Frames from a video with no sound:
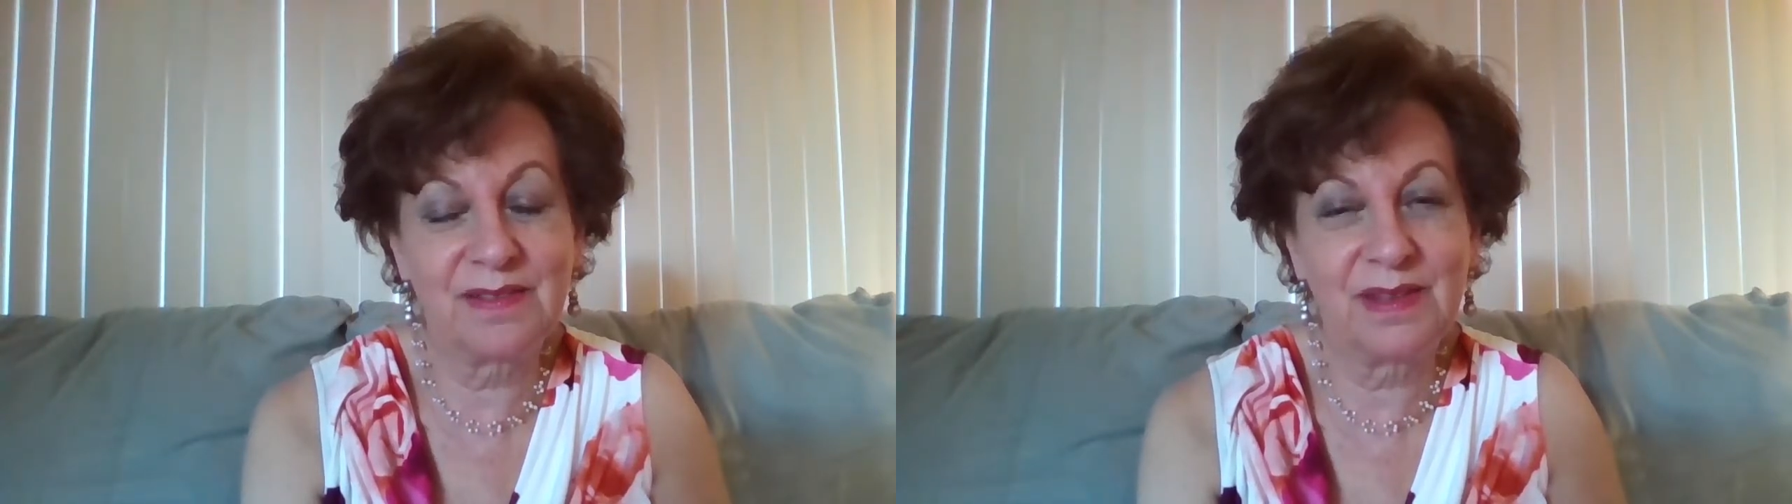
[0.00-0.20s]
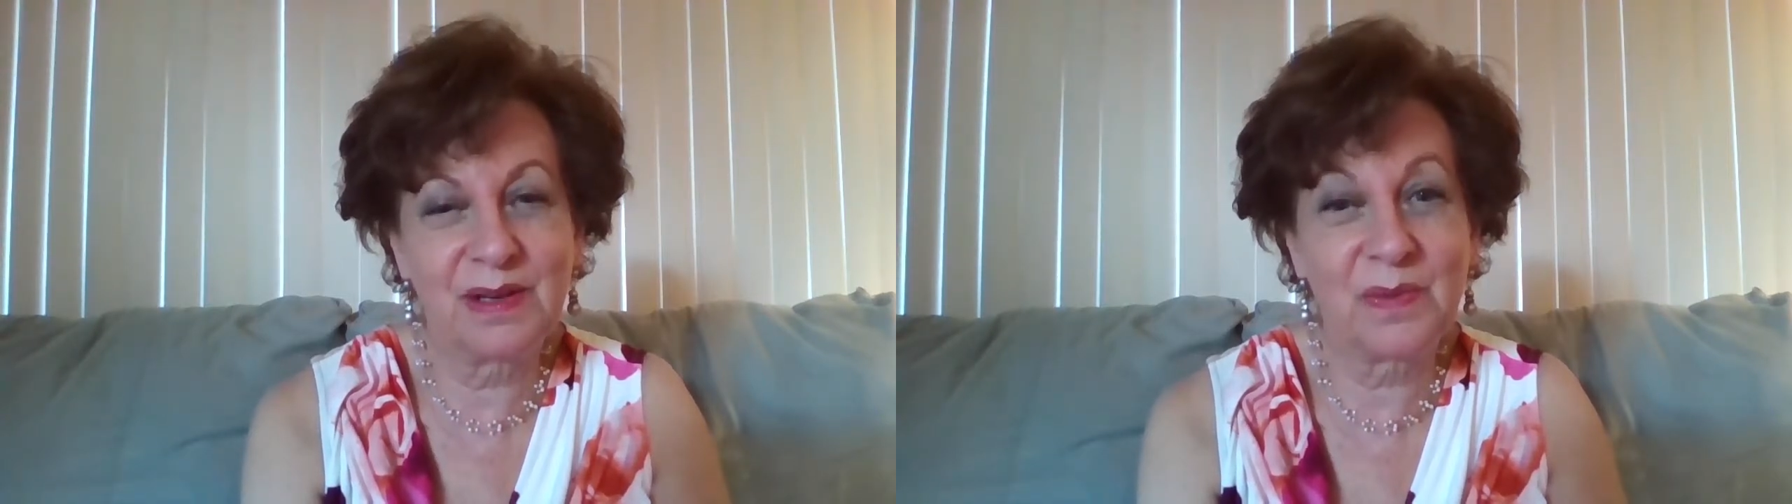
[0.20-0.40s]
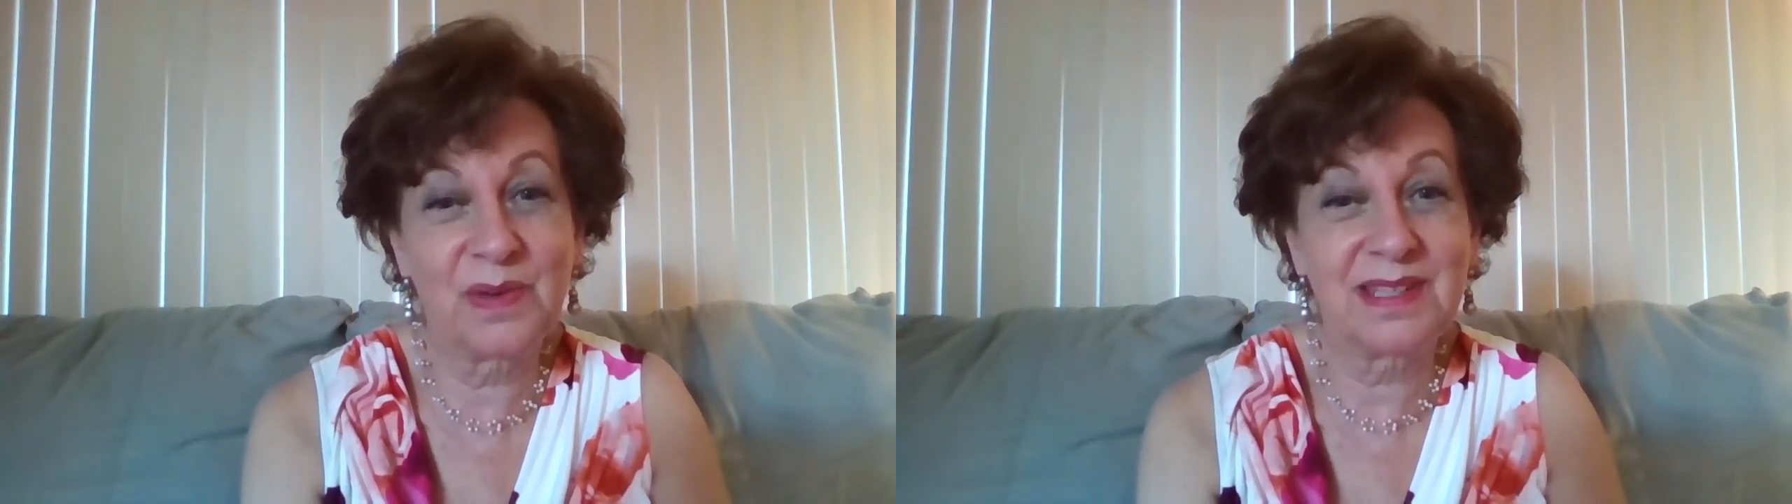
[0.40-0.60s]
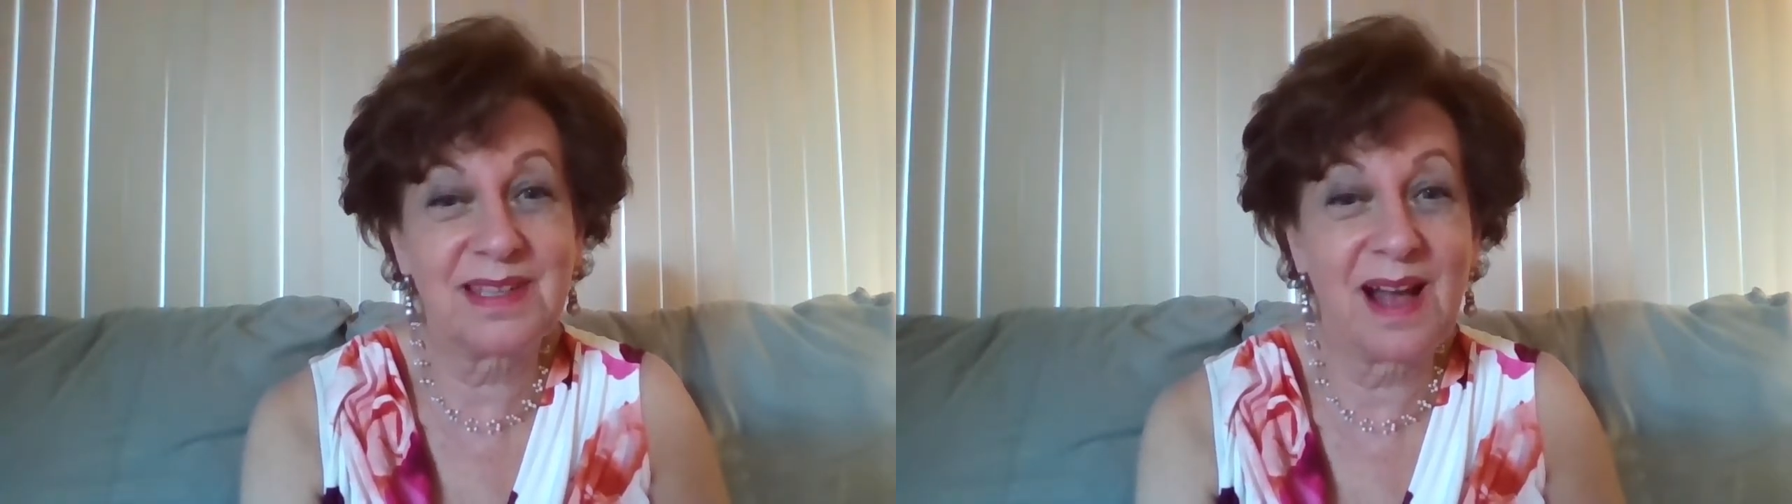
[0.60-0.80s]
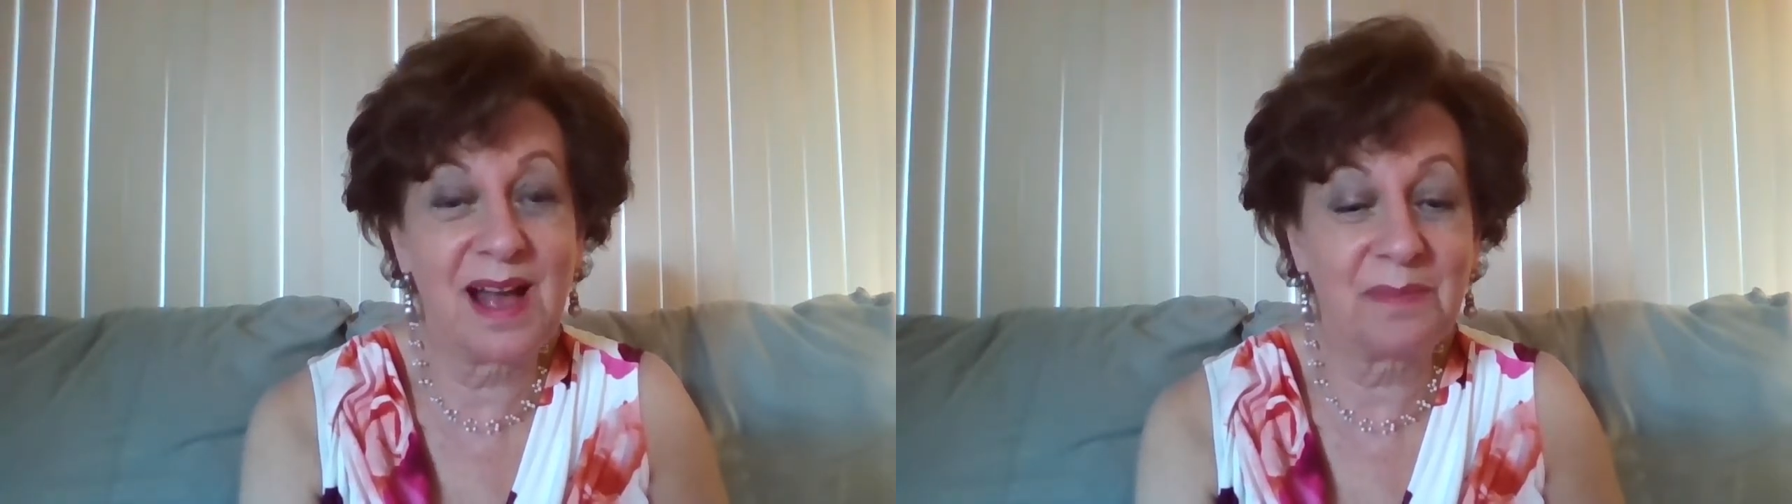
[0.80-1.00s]
there was
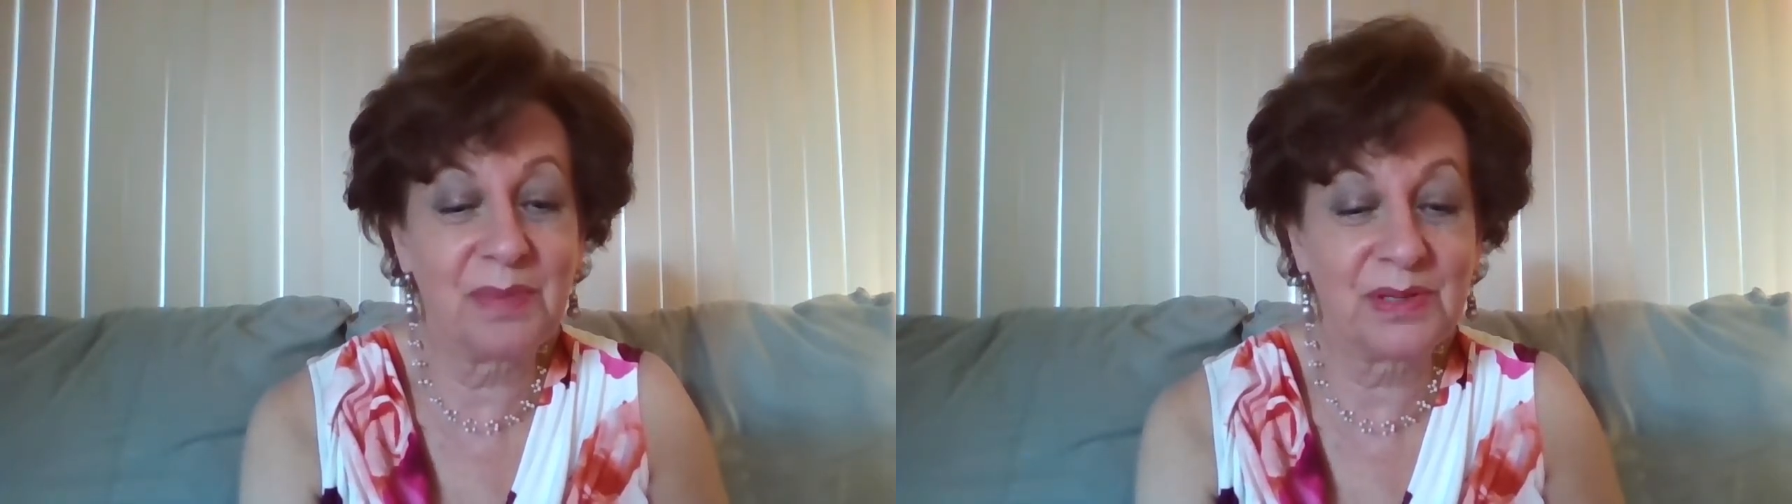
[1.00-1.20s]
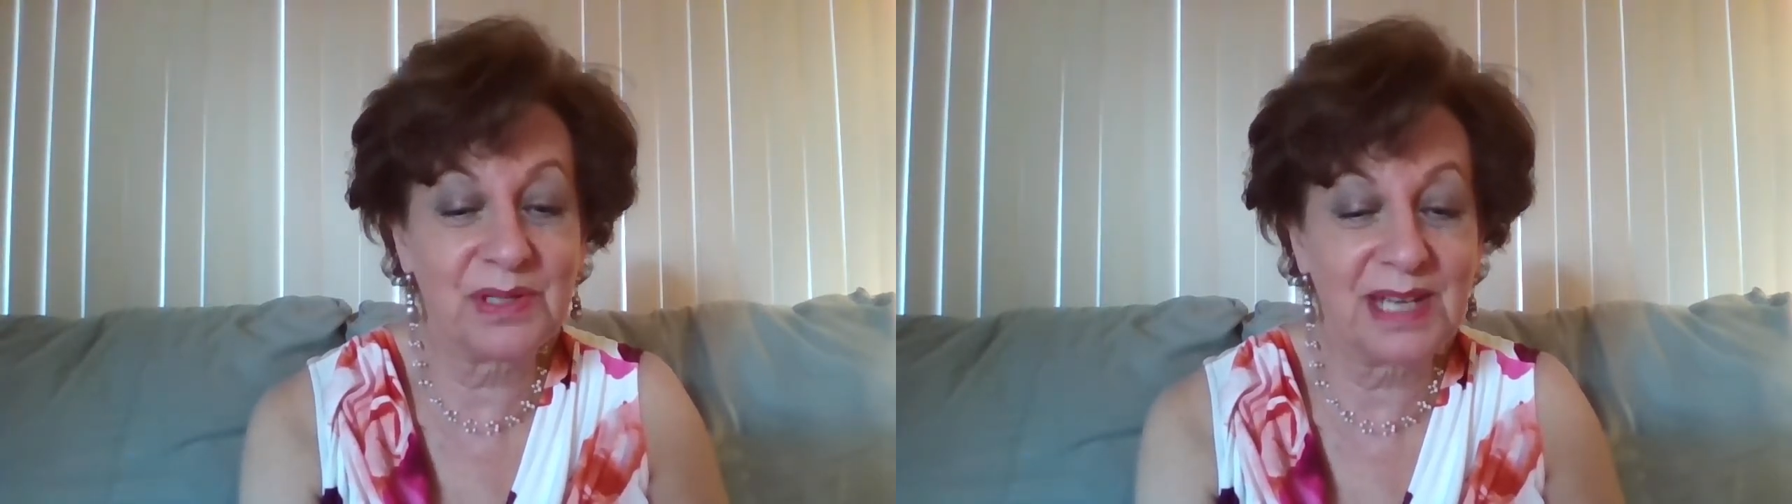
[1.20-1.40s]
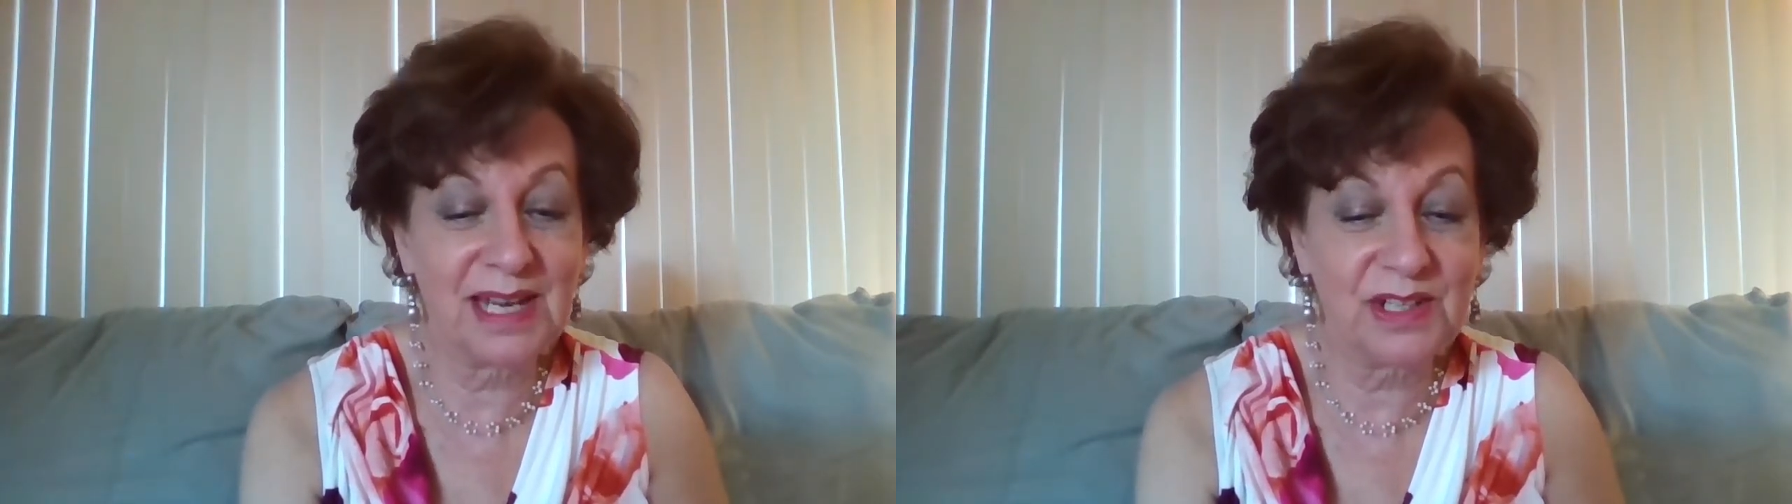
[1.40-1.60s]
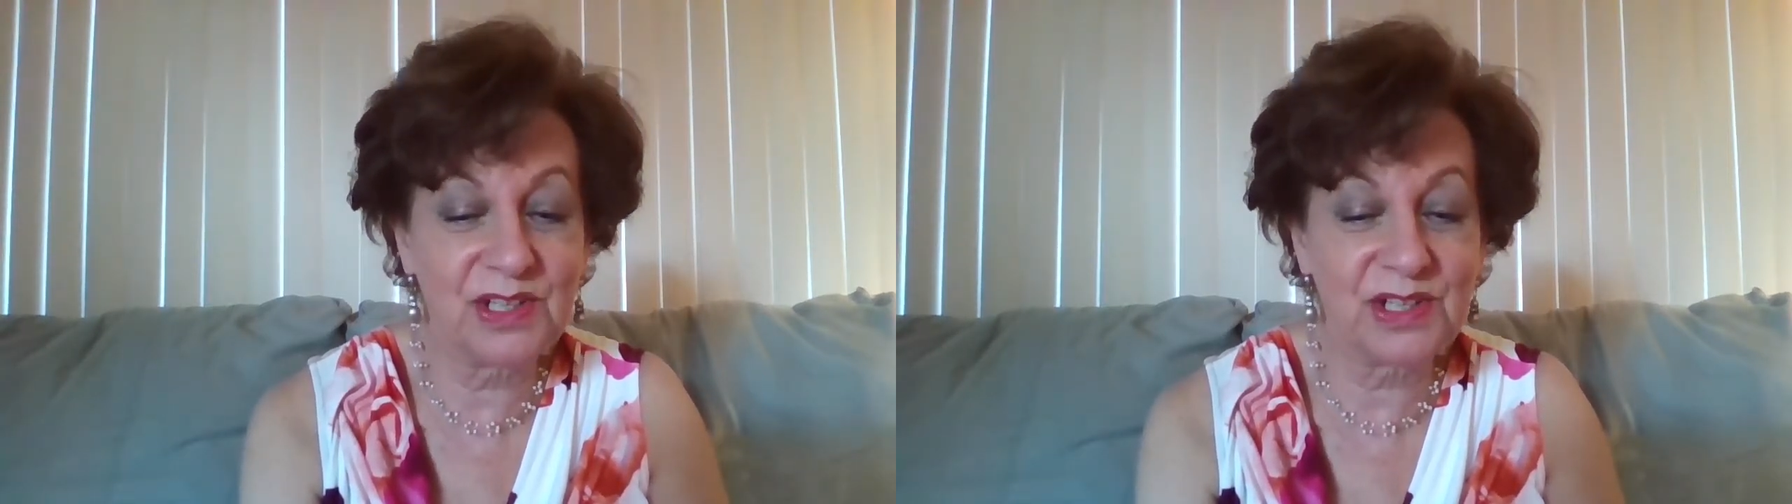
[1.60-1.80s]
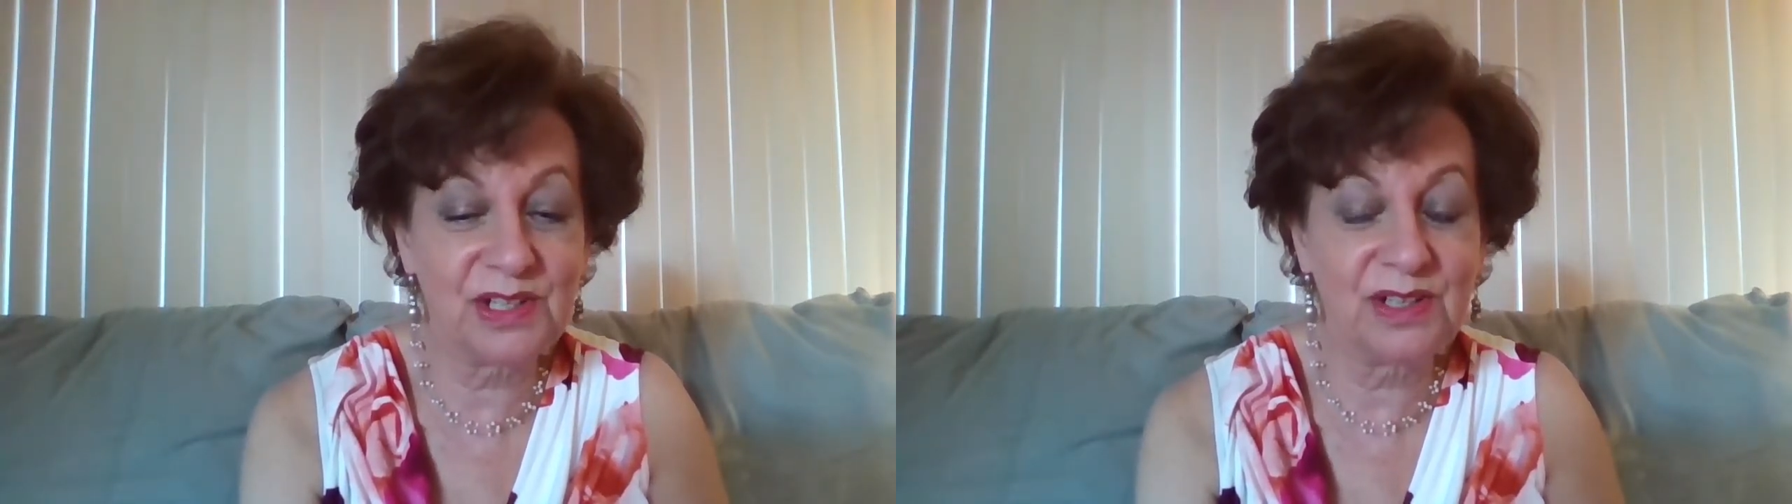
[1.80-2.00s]
not
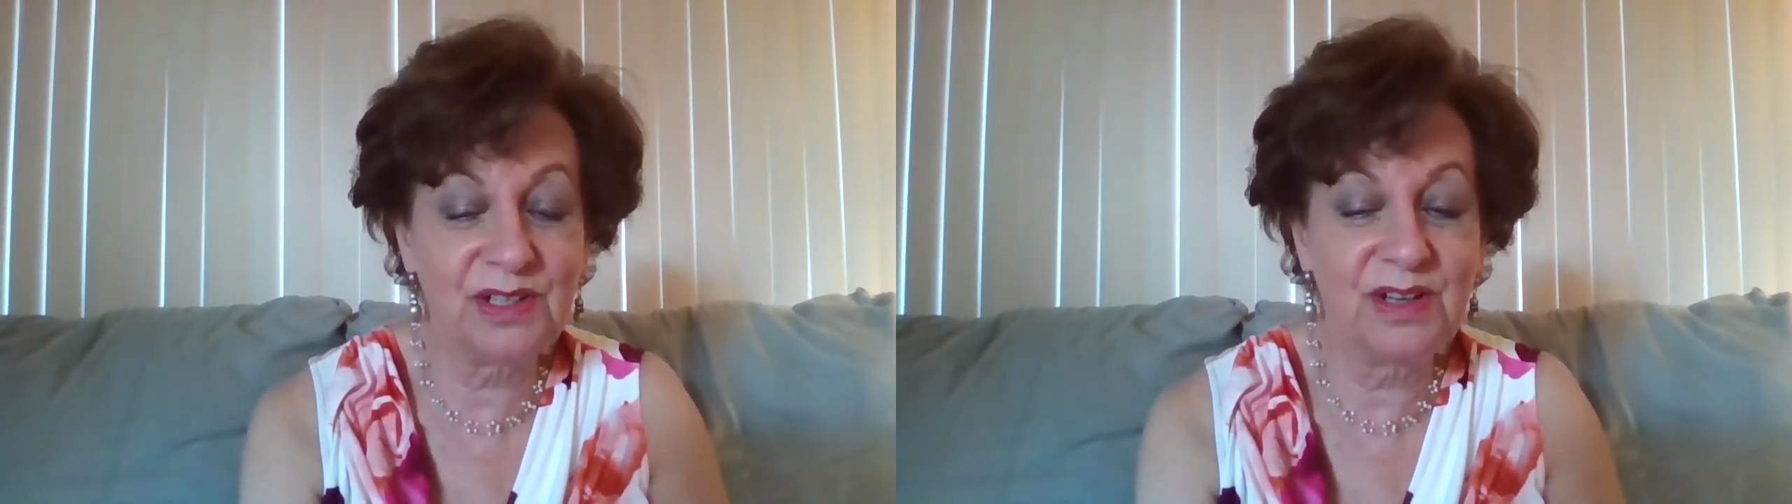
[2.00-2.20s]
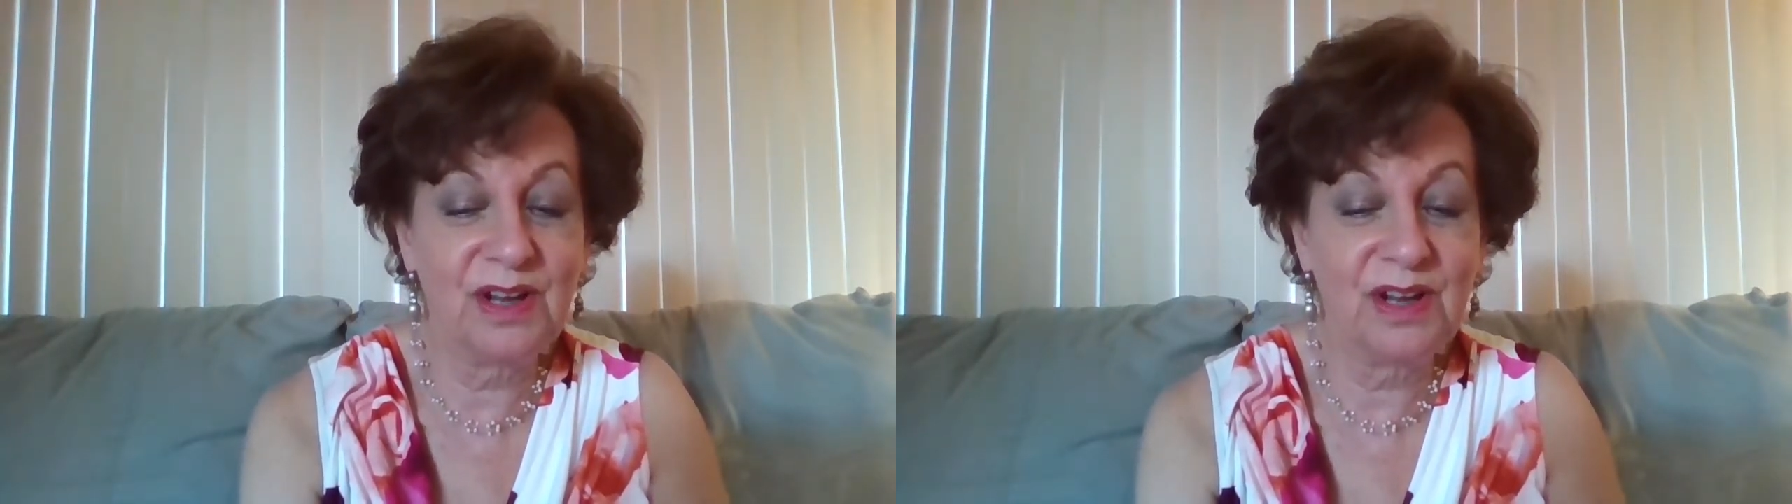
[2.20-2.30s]
potential